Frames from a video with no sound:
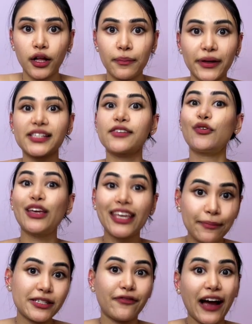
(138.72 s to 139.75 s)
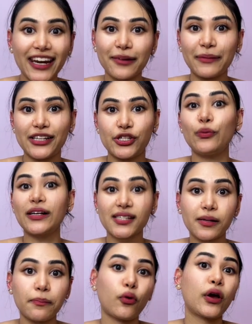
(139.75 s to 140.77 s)
Because if we keep dividing by 2, at
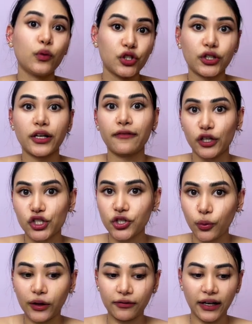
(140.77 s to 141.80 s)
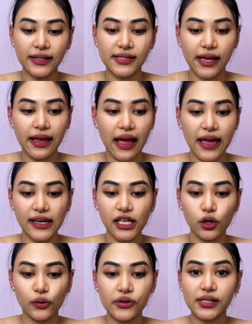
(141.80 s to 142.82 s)
some point we should converge to 1, right? Say n
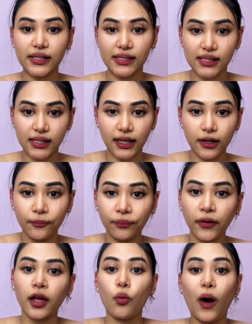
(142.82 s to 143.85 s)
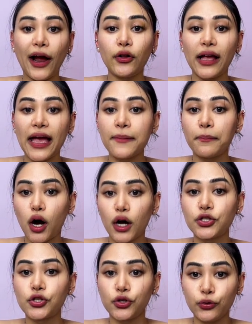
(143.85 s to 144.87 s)
equals 16. While n
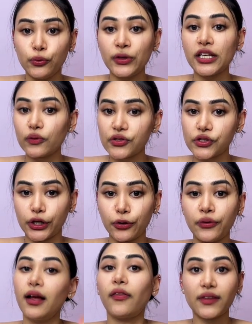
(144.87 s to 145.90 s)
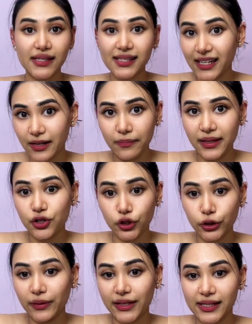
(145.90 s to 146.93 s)
mod 2 equals 0, this is going to be
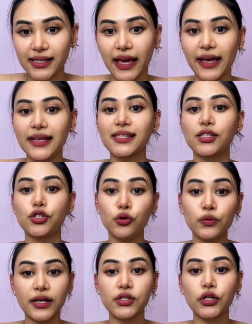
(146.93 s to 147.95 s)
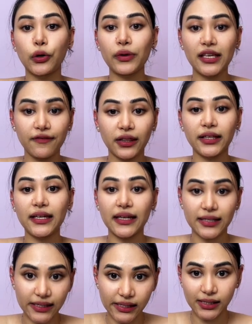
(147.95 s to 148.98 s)
true in this case, 2 does go evenly
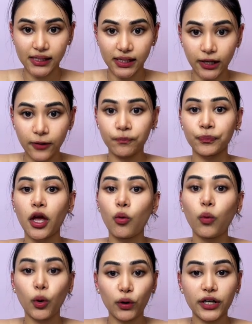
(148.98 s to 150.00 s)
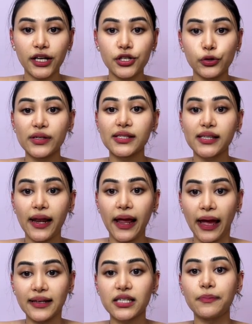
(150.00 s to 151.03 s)
into 16. What we're going to do is set
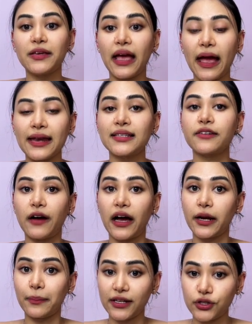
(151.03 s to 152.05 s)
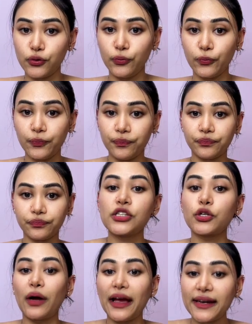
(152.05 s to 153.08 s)
n to be n divided by 2.
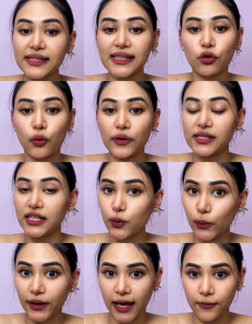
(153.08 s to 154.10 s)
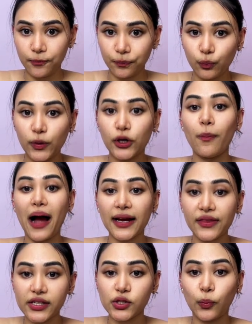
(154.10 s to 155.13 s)
So n is now going to equal 8. We go back
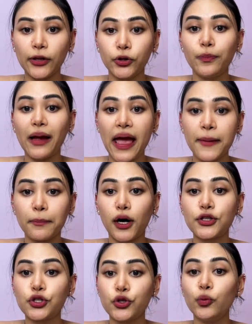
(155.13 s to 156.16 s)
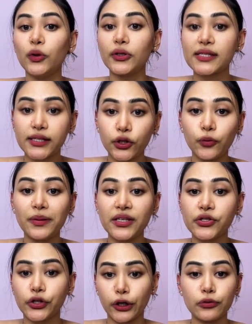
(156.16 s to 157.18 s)
in this while loop, n mod 2 will still be
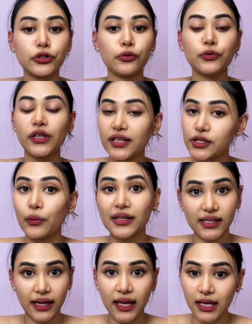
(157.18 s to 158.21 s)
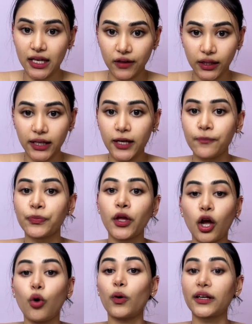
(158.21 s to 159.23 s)
0, 2 does go into 8 evenly.
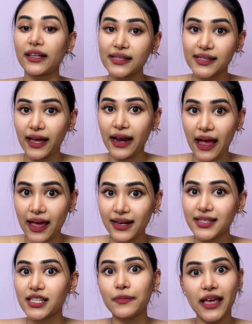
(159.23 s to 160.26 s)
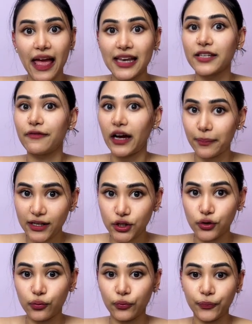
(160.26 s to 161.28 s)
We're going to set n to be n divided by
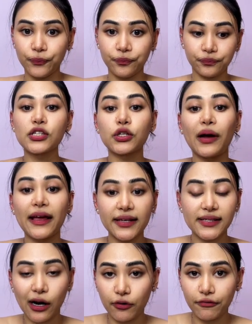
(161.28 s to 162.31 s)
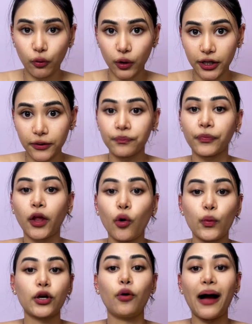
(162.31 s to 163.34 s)
2. So n is now 4.
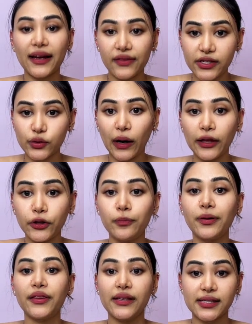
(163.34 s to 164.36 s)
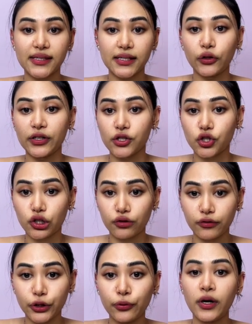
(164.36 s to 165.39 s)
We go back in this while loop, this still is
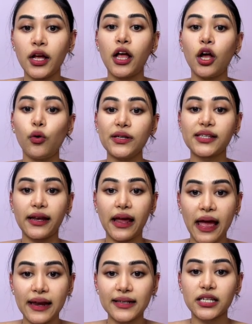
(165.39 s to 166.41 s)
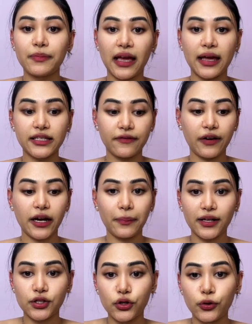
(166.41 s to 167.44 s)
true. We set n to be n divided
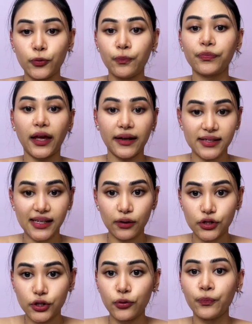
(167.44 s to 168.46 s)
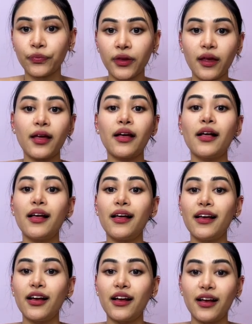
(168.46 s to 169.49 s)
by 2, n is now 2.
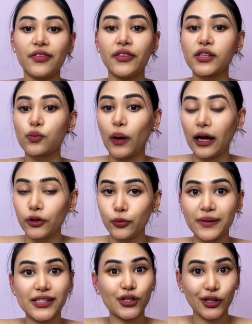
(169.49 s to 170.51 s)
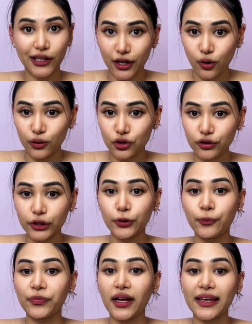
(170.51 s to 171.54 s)
This while loop is still gonna hold
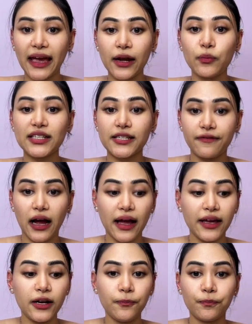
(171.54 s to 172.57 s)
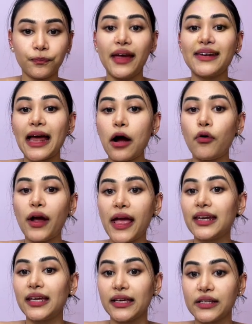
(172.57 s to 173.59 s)
true. Again, we divide, and now
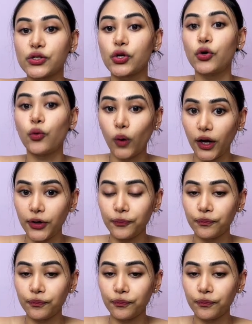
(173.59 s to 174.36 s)
n is 1.